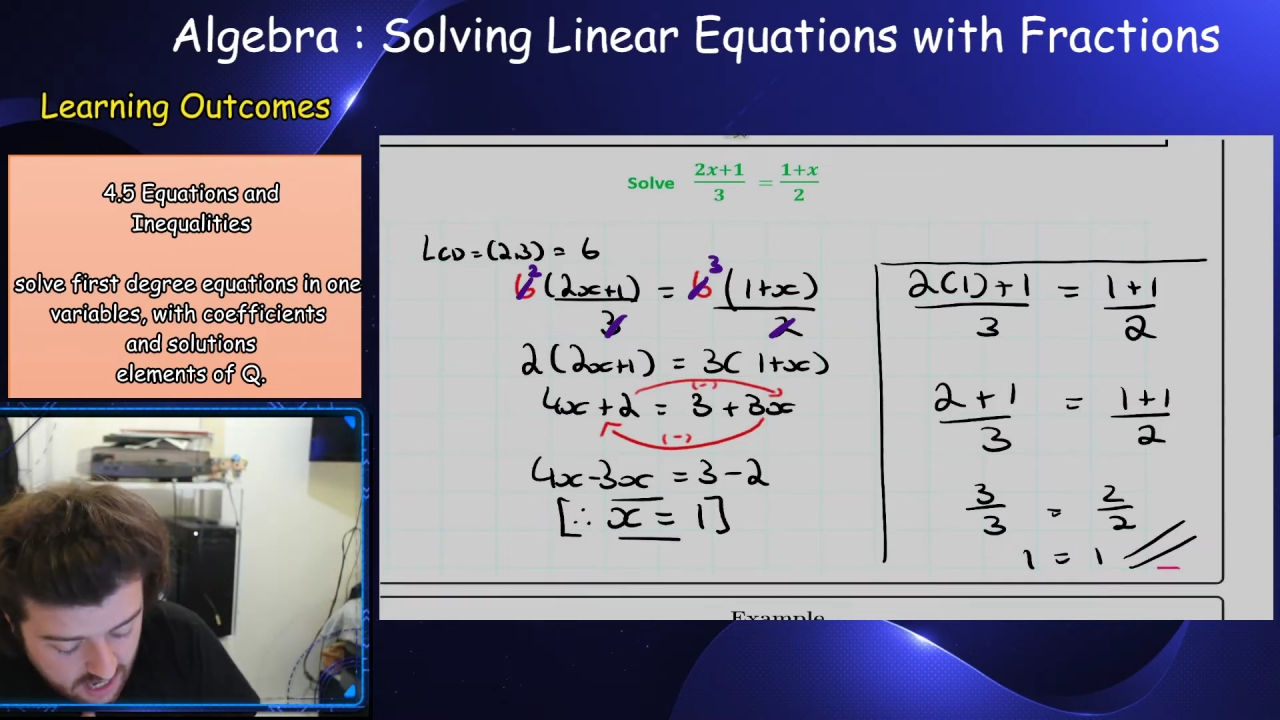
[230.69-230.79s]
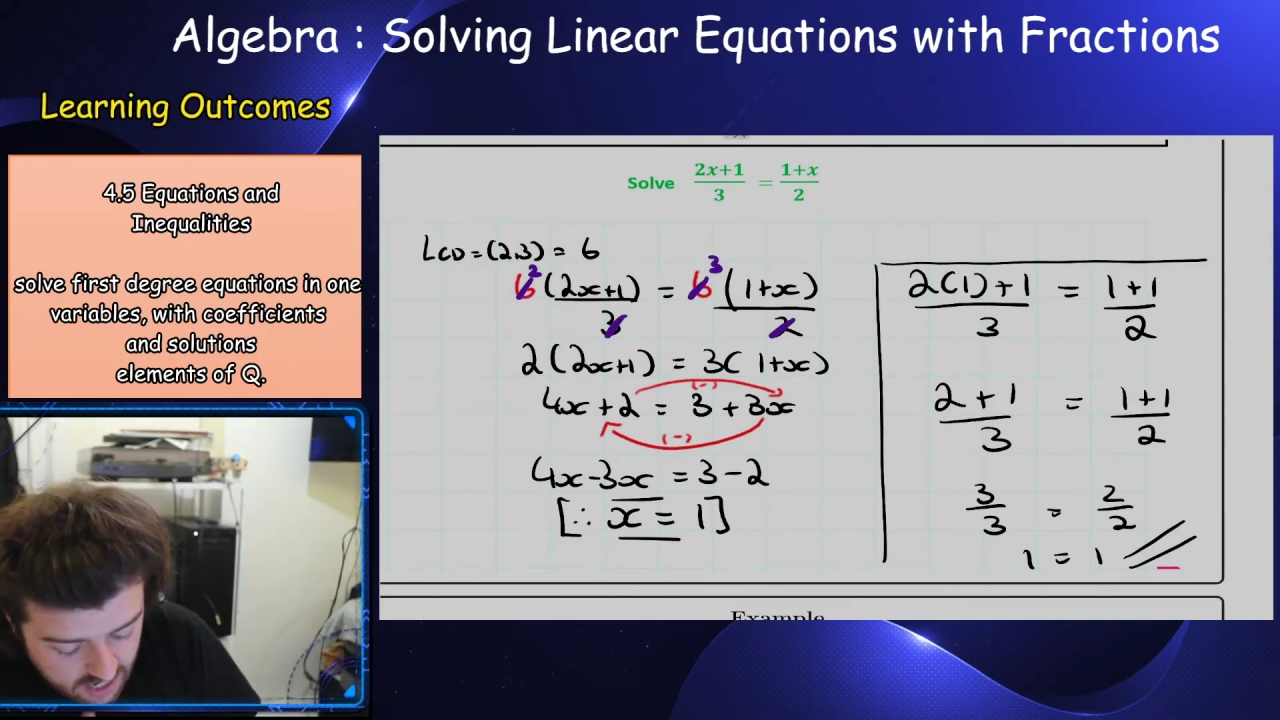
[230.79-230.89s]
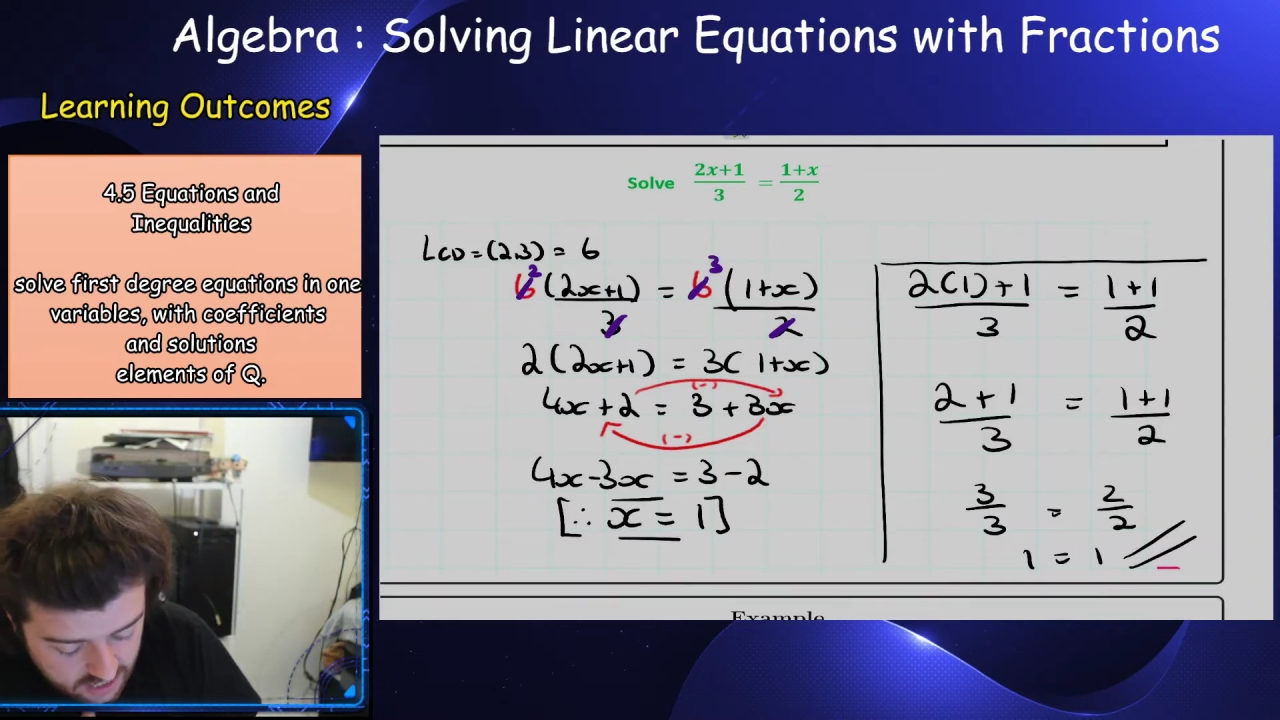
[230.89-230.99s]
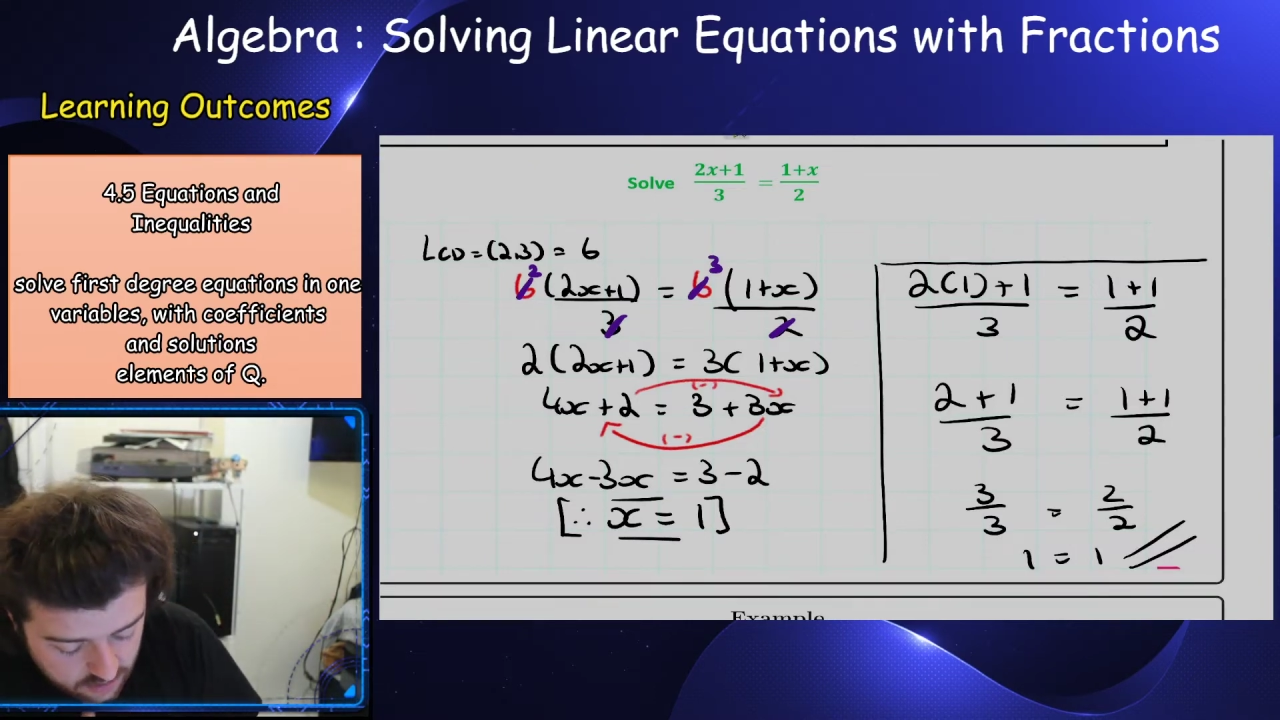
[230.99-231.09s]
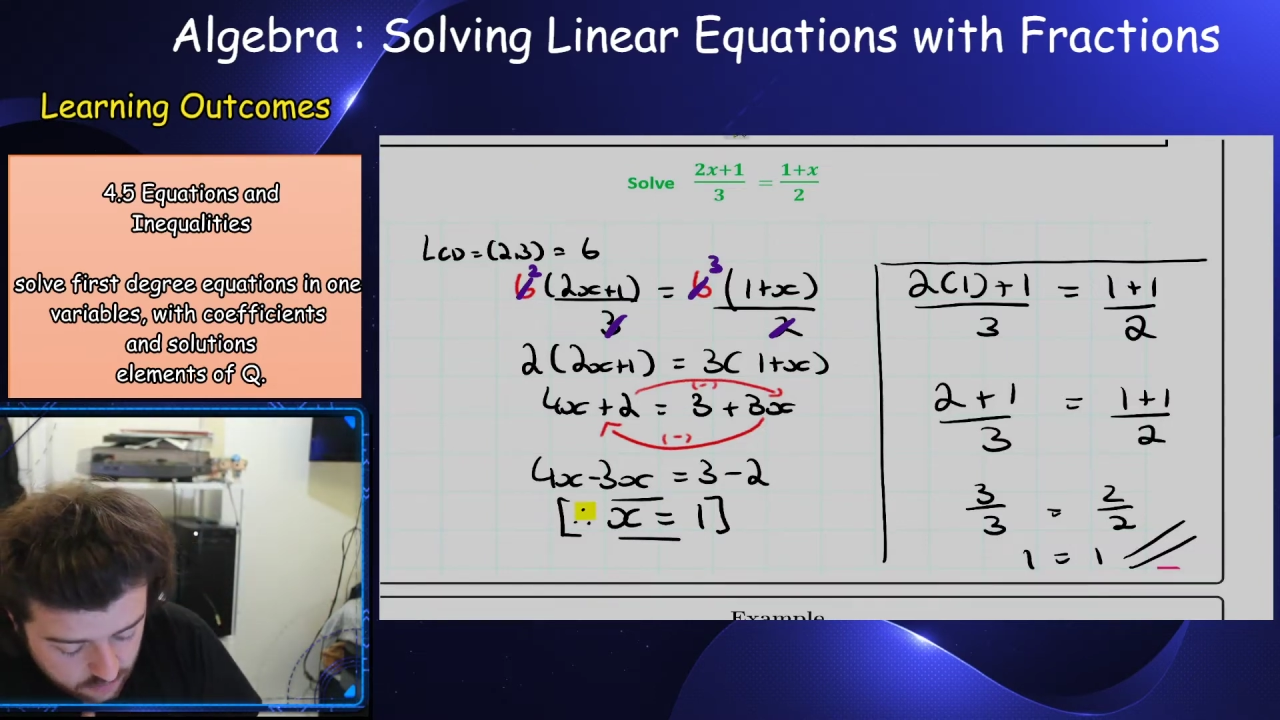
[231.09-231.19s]

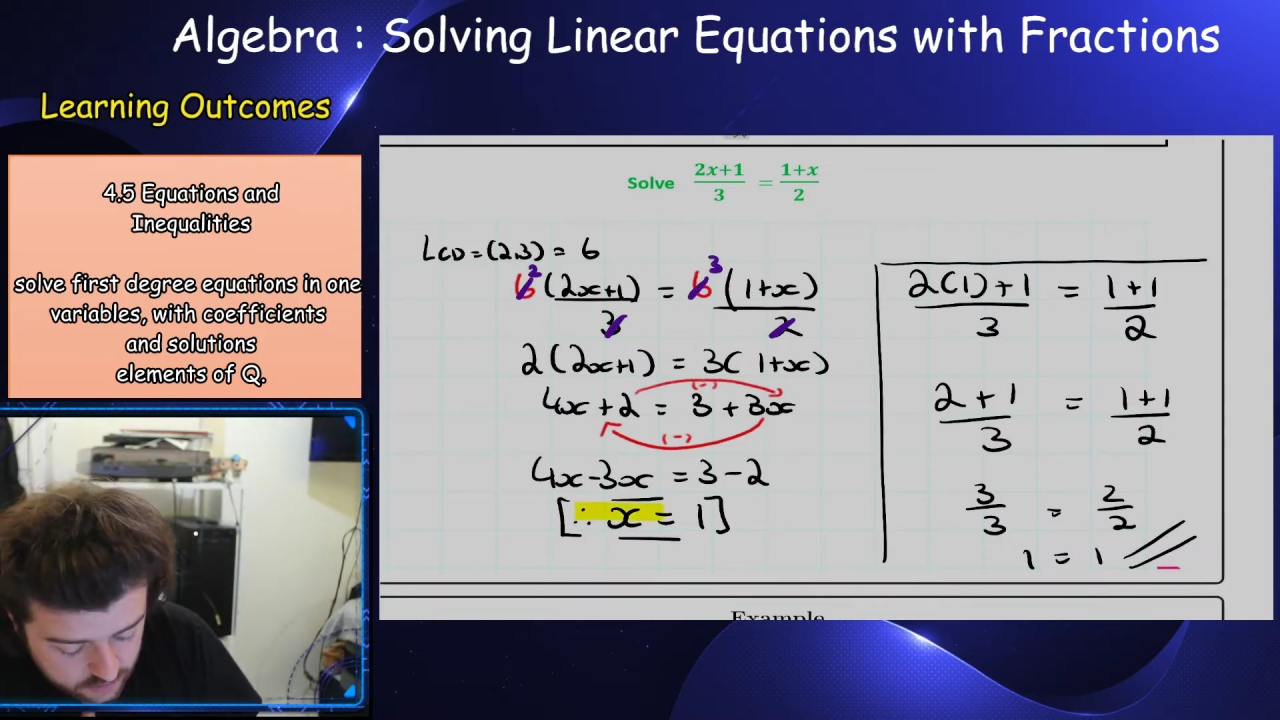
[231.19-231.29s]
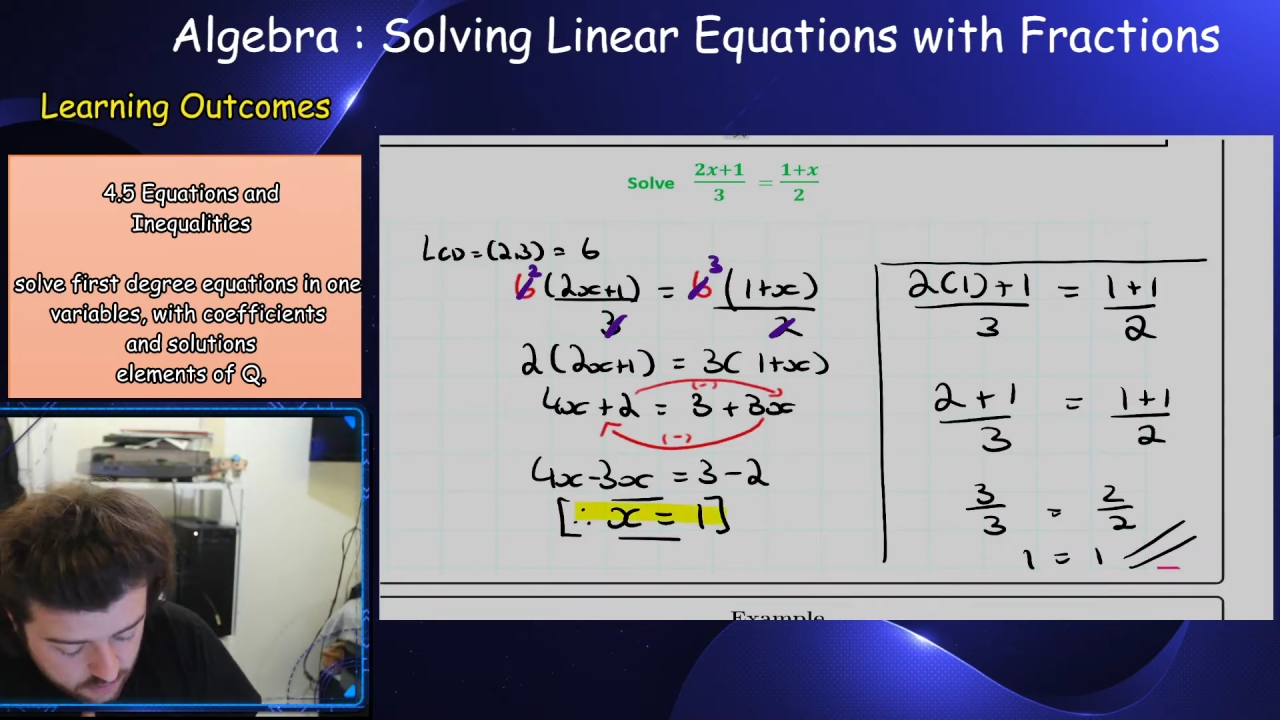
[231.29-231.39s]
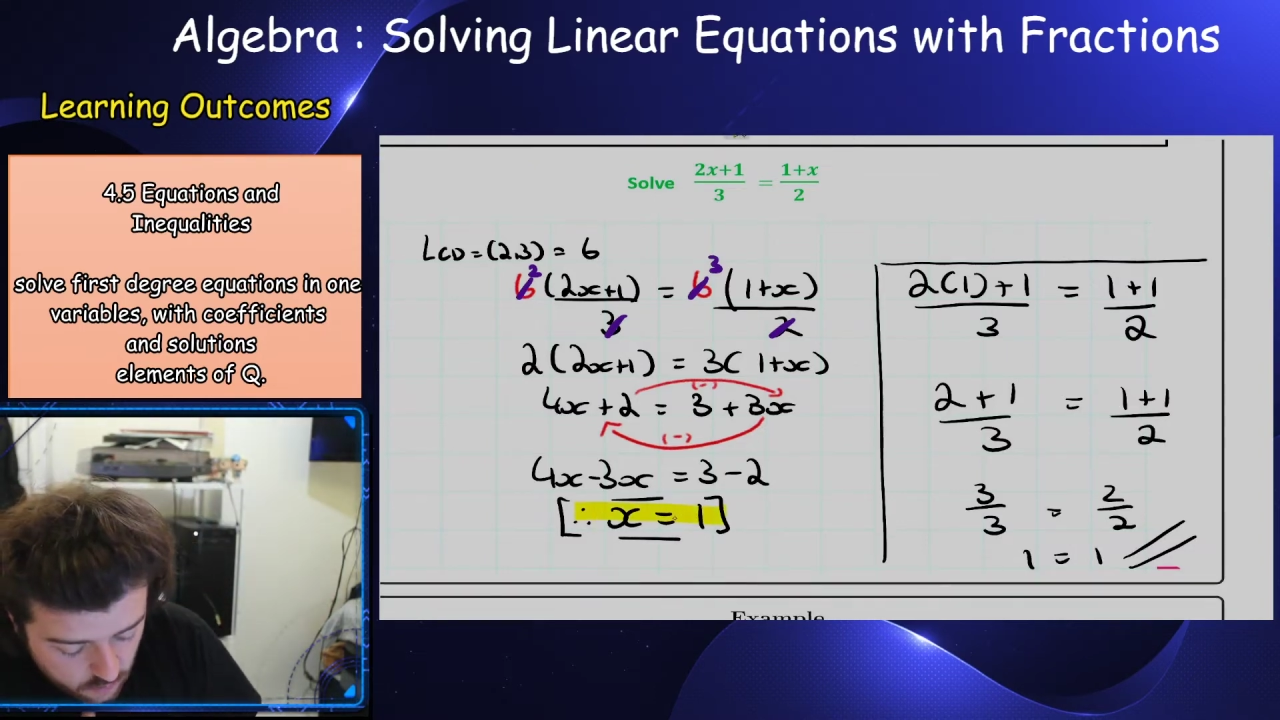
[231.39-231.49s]
equals